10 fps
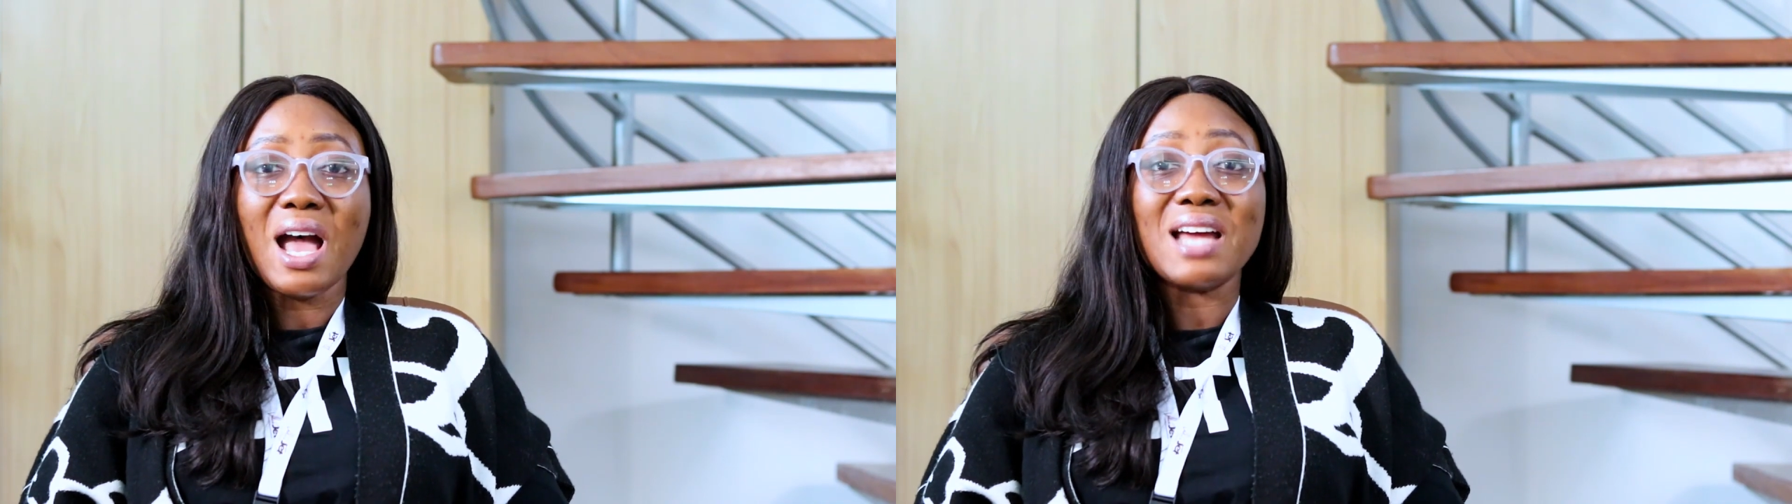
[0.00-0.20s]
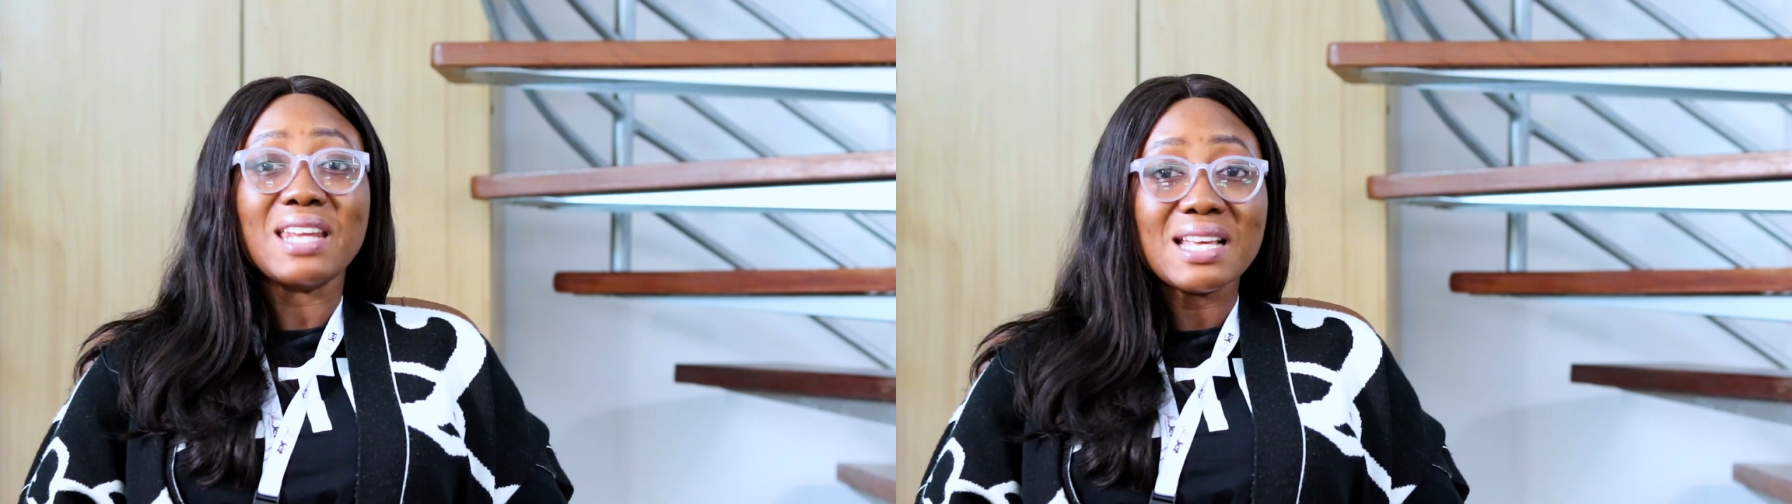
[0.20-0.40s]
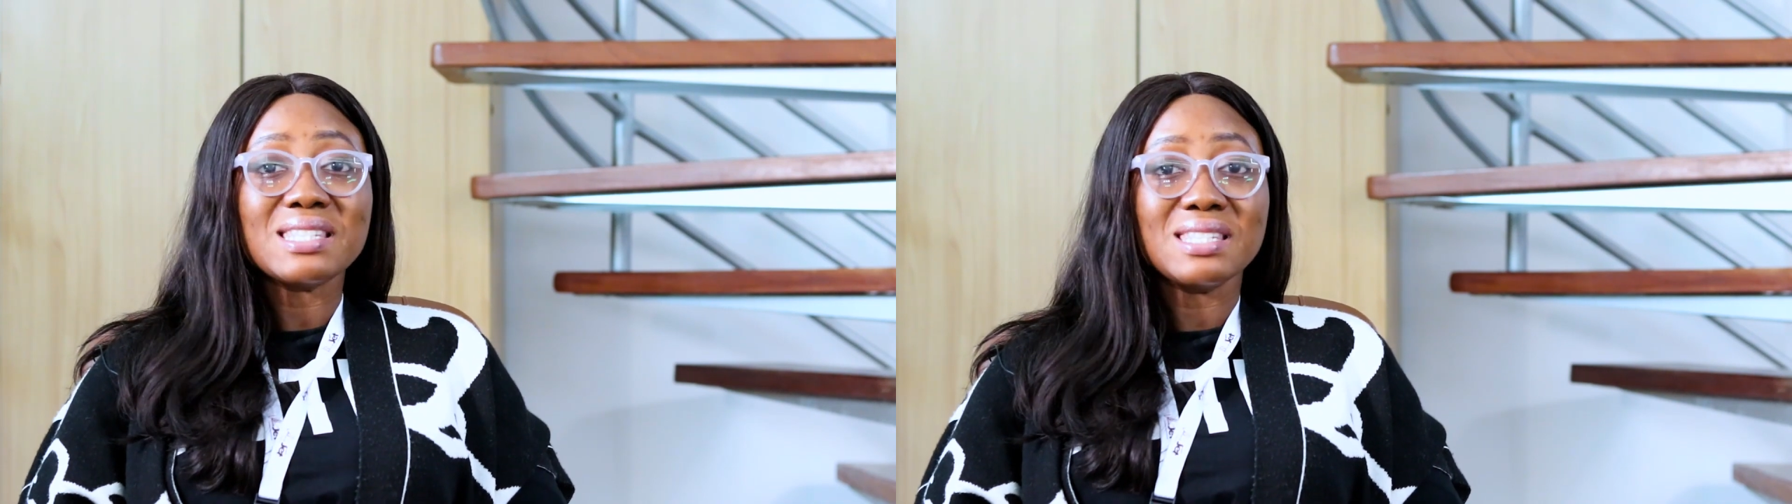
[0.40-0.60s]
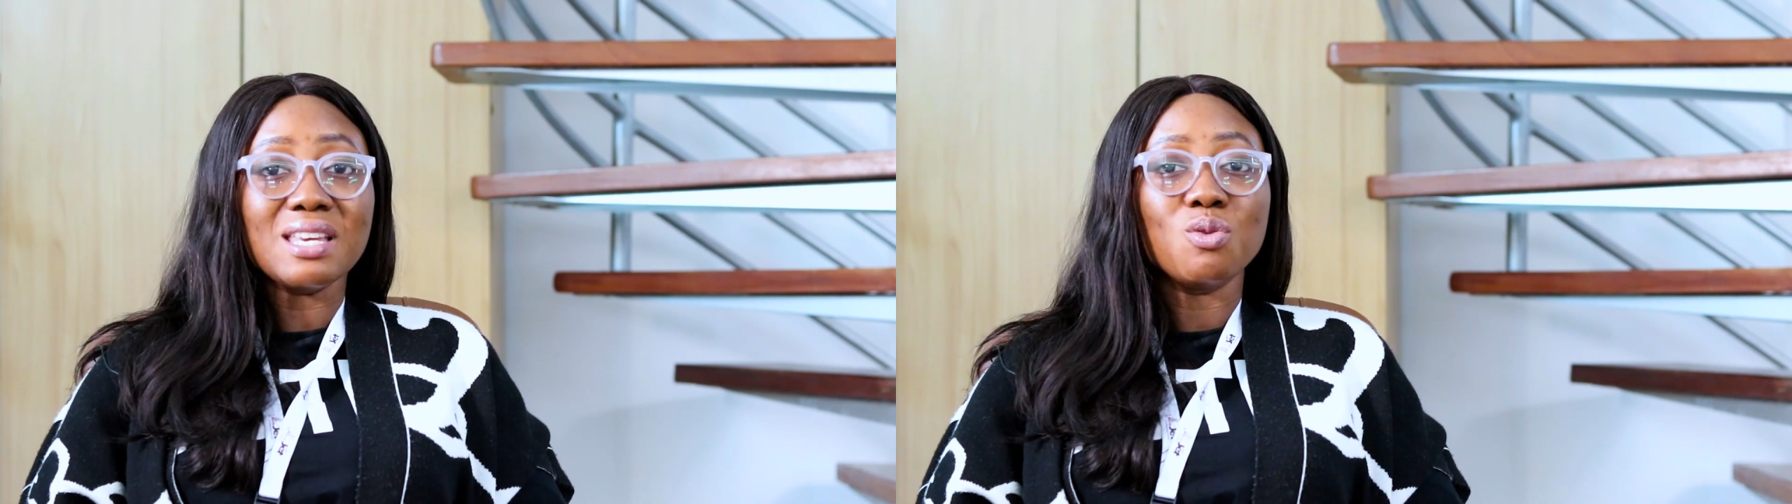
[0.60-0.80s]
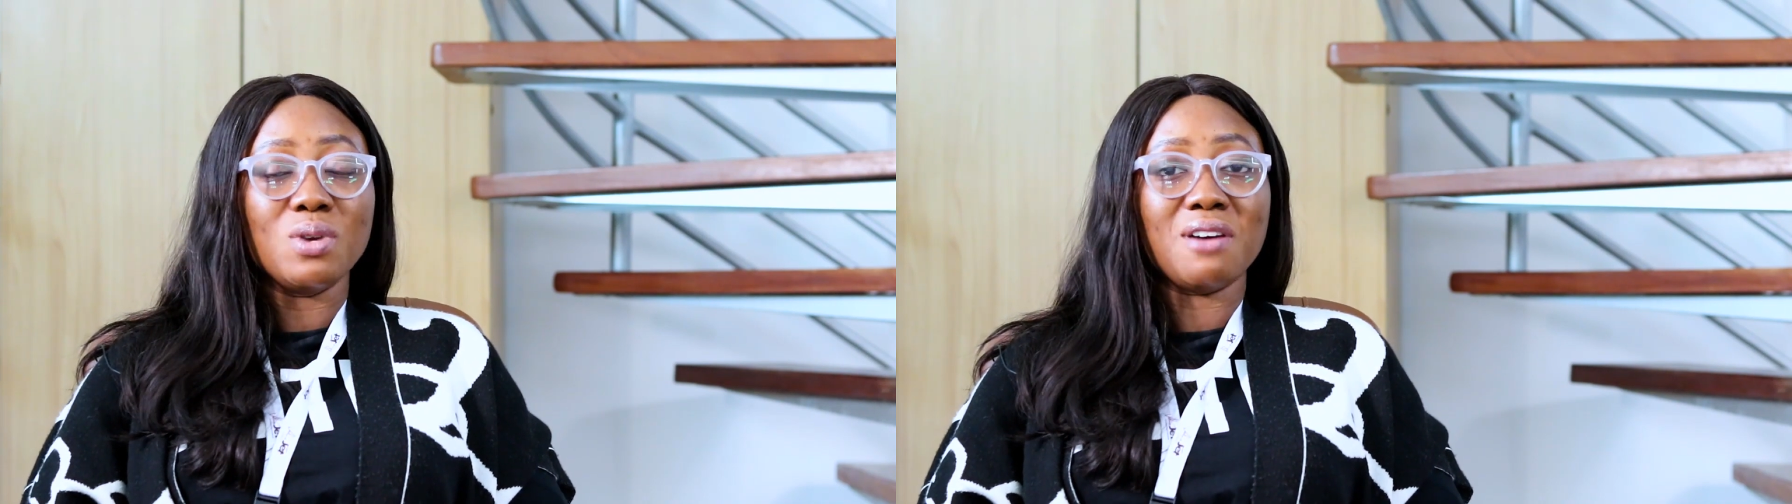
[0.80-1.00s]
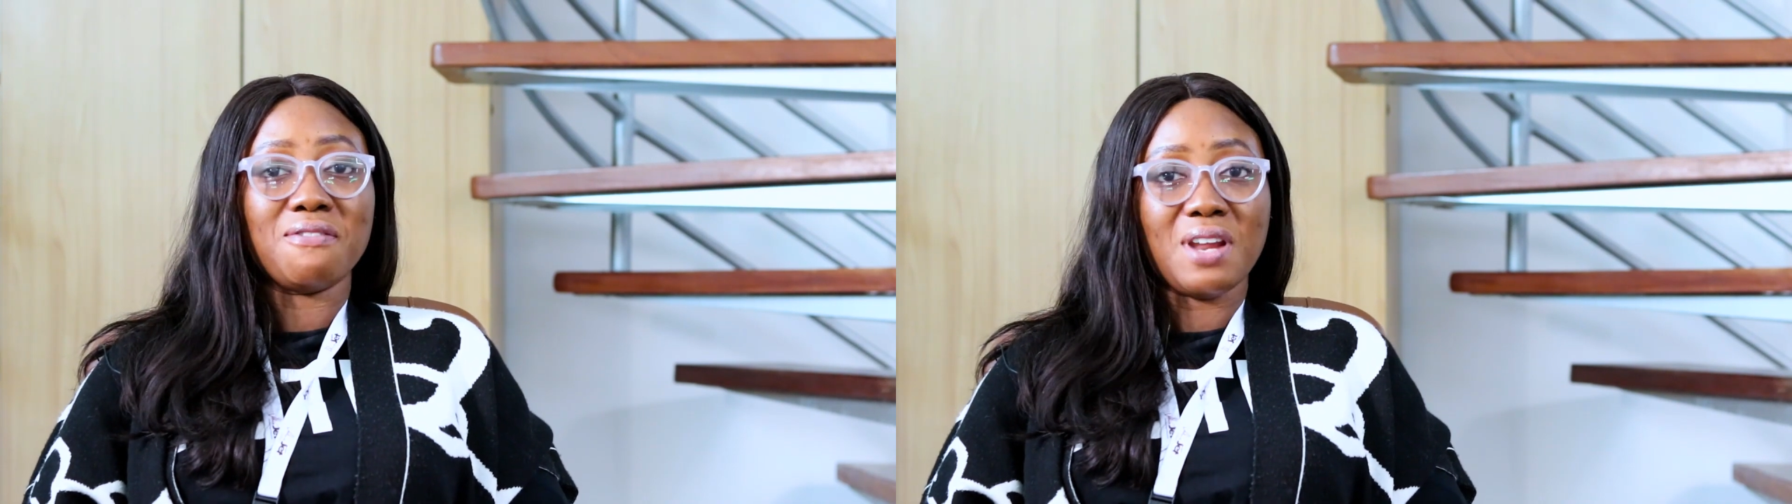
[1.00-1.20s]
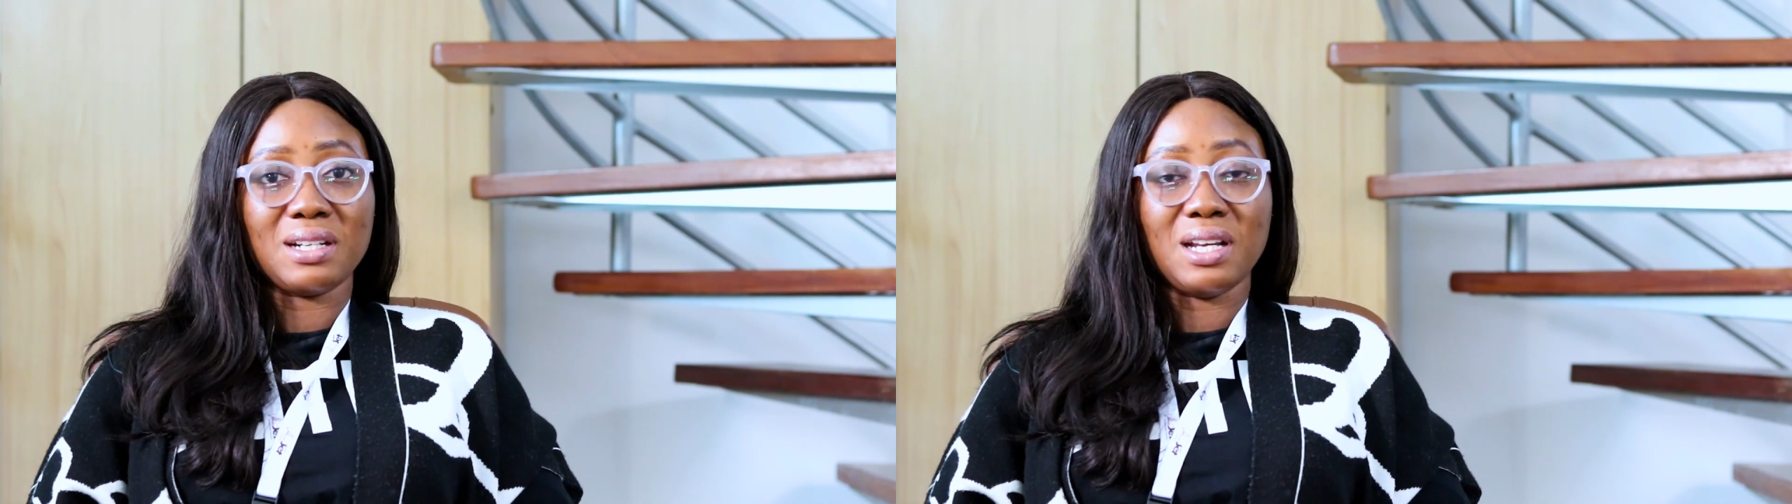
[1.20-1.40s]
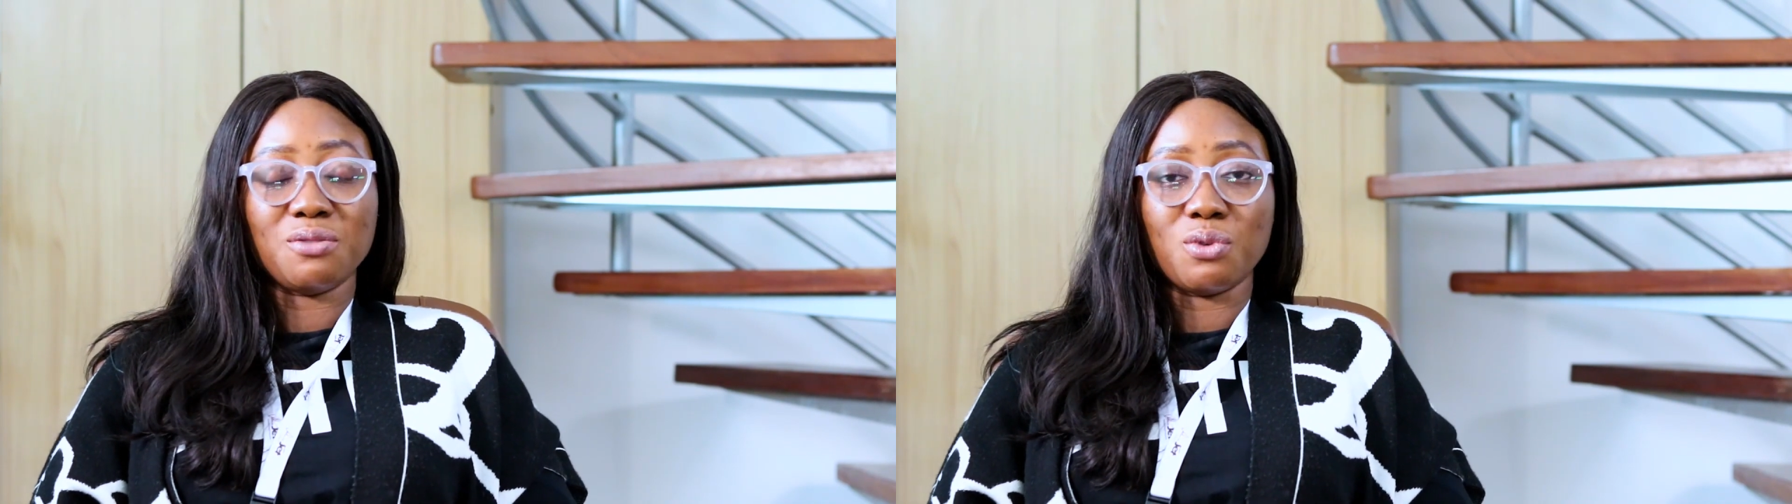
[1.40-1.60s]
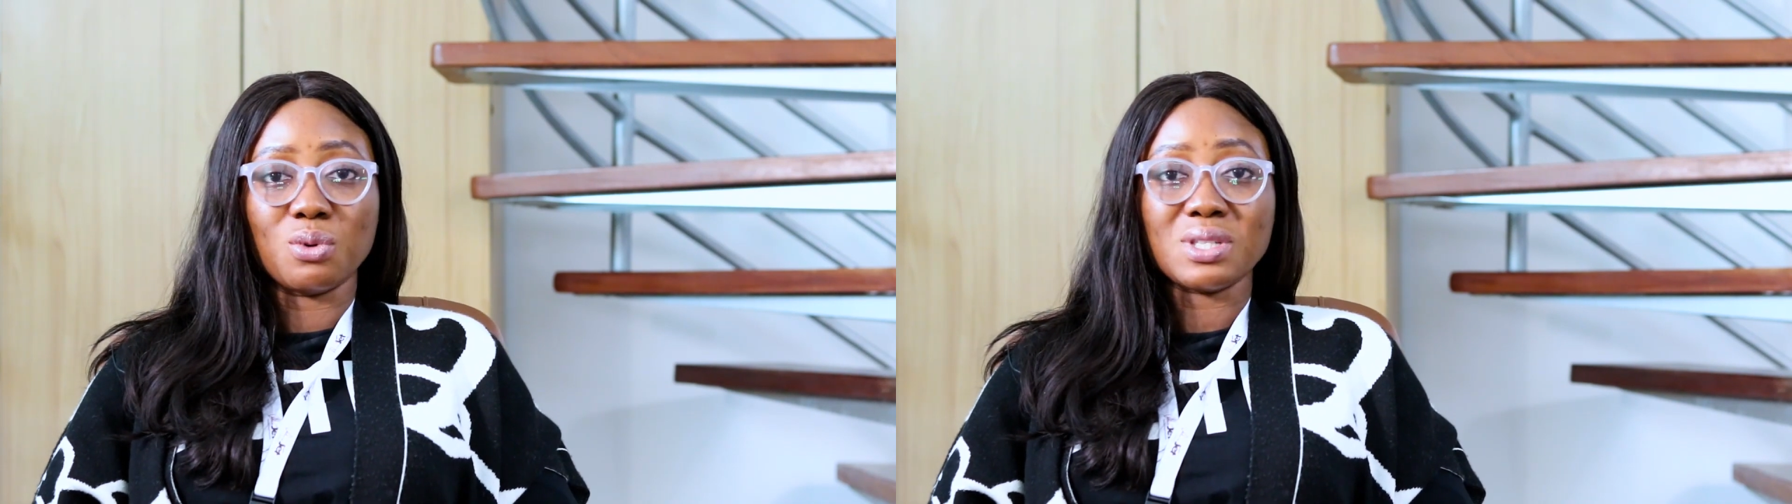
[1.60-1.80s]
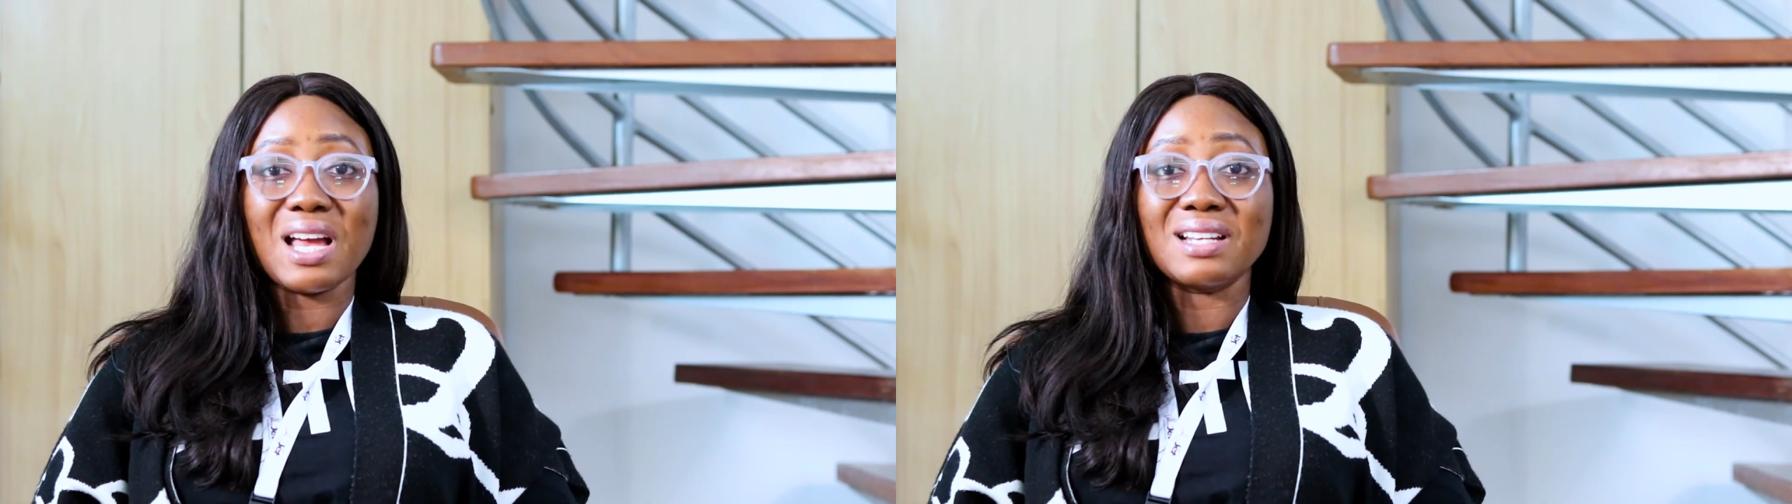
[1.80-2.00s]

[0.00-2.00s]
And NCA would have flagged that for us.